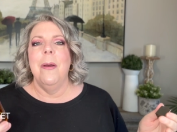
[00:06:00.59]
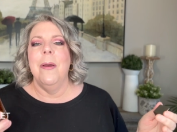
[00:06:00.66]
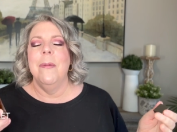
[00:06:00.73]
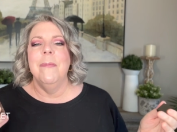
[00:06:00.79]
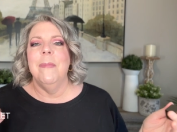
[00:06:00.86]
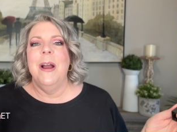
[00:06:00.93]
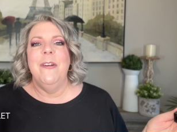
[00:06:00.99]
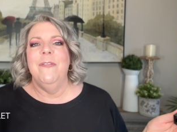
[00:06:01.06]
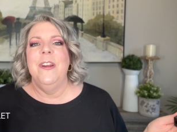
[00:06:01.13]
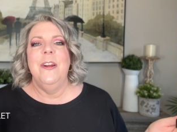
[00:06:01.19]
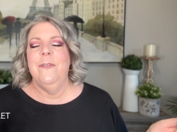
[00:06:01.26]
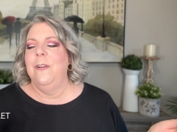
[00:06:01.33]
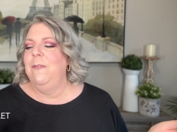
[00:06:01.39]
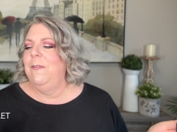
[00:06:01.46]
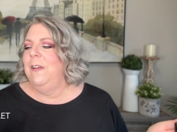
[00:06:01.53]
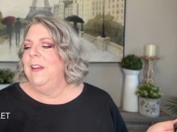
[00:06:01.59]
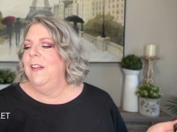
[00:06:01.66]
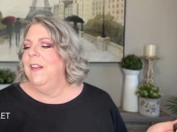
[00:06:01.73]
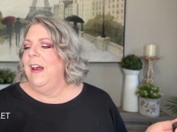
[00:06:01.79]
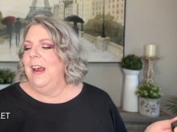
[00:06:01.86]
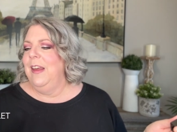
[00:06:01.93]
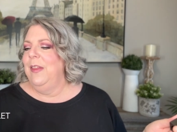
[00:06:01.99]
my favorite
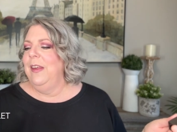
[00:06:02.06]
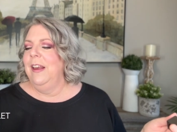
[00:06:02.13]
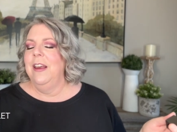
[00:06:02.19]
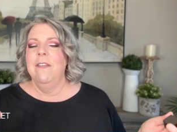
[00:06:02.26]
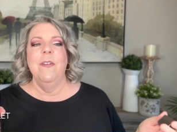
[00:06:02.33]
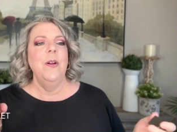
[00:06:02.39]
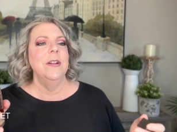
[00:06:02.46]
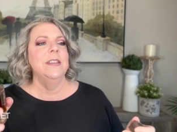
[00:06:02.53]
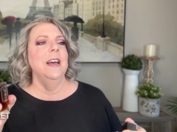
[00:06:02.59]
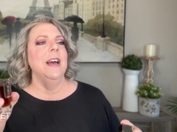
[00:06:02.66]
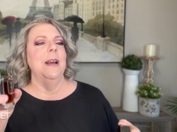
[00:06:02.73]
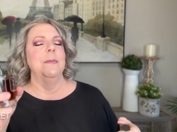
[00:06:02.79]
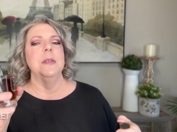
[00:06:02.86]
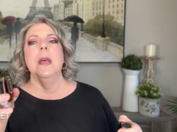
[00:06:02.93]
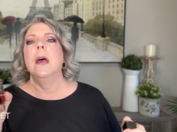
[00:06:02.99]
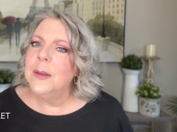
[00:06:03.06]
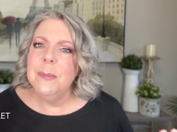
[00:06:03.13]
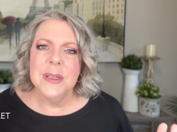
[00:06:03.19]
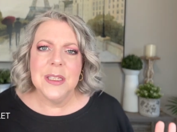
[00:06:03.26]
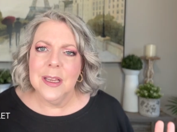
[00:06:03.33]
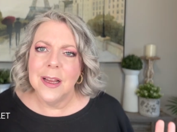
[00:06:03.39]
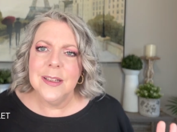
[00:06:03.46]
vanilla, I think, of all times,
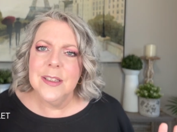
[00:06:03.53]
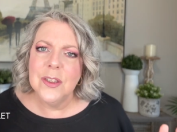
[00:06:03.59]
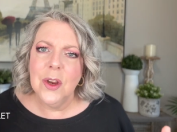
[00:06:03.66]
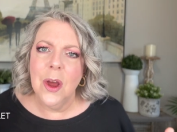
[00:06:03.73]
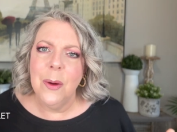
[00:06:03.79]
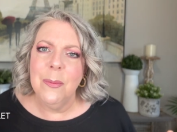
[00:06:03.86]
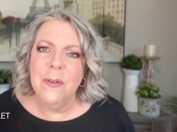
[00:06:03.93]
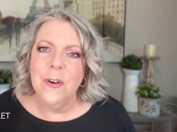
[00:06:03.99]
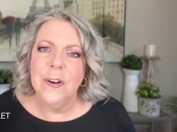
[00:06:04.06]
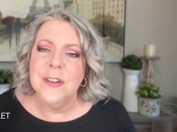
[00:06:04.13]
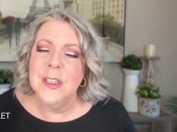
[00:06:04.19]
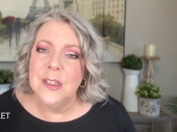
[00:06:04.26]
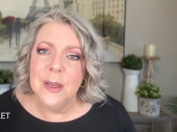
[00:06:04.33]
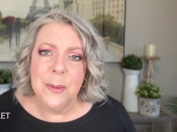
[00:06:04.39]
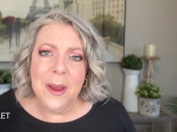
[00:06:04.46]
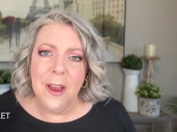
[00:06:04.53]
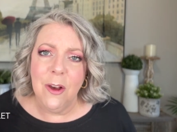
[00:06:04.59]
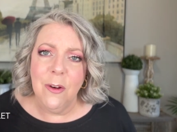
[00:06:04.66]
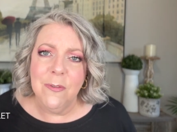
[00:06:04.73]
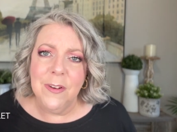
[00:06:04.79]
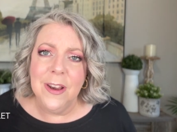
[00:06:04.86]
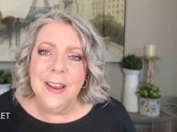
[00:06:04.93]
besides Tom Ford's
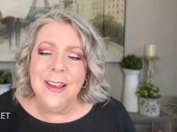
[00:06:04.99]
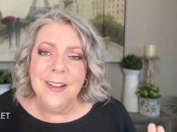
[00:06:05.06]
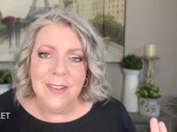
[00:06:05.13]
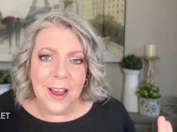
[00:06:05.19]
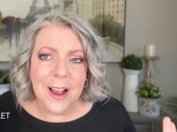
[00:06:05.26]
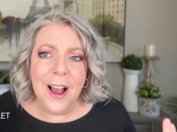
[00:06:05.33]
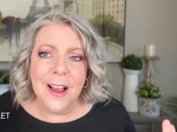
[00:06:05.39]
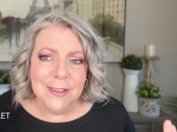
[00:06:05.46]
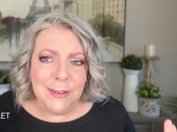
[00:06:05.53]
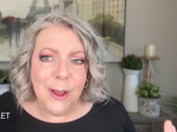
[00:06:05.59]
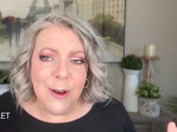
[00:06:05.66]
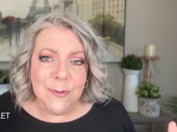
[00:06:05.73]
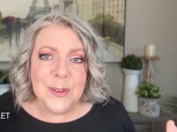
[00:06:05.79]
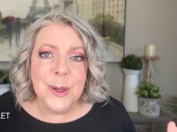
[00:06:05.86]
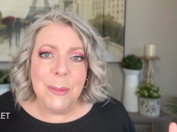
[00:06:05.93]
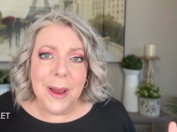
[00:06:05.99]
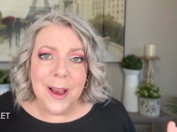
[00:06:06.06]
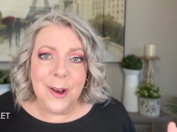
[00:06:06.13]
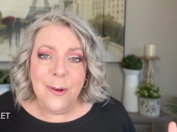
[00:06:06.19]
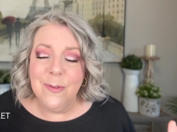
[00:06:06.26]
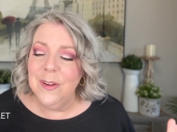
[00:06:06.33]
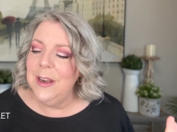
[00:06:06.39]
Tobacco Vanille. Like, I love
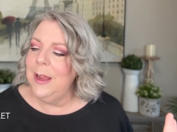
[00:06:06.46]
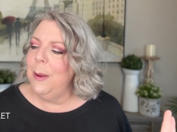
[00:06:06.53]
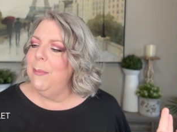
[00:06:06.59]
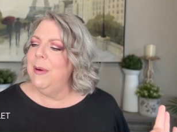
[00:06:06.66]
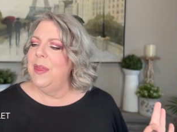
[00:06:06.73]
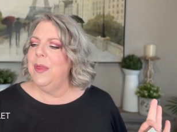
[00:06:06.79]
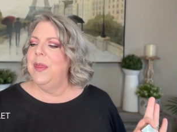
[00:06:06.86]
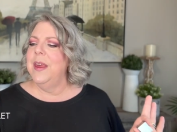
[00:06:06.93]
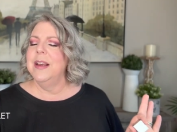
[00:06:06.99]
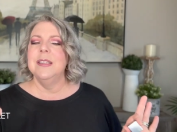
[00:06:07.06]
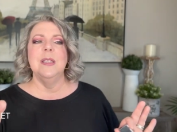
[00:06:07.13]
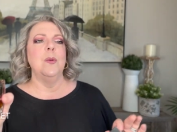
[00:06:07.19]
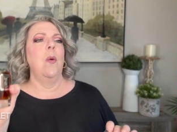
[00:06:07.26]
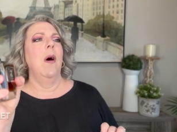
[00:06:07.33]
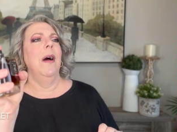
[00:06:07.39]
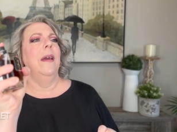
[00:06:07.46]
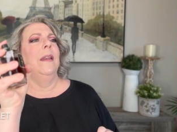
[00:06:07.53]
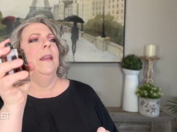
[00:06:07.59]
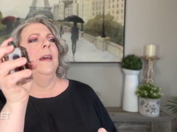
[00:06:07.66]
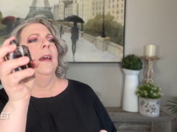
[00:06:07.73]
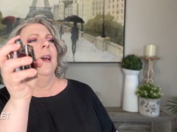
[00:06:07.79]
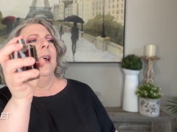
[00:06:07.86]
Tobacco Vanille. But this
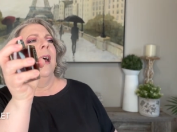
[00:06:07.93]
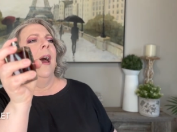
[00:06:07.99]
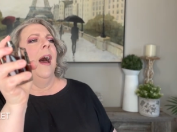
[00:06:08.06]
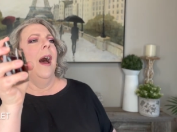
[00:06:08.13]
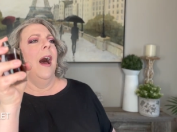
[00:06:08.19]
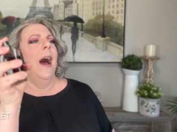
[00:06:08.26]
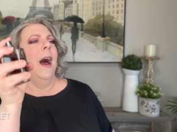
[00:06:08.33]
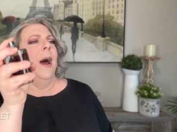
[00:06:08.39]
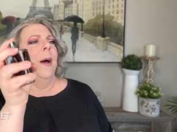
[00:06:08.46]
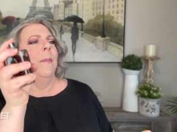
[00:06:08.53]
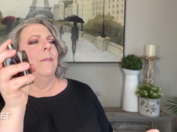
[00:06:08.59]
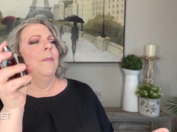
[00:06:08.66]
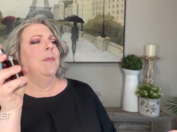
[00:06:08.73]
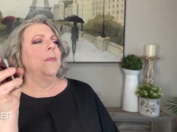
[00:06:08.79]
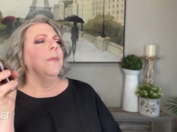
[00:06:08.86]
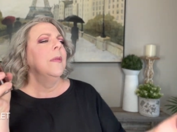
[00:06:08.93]
one, um,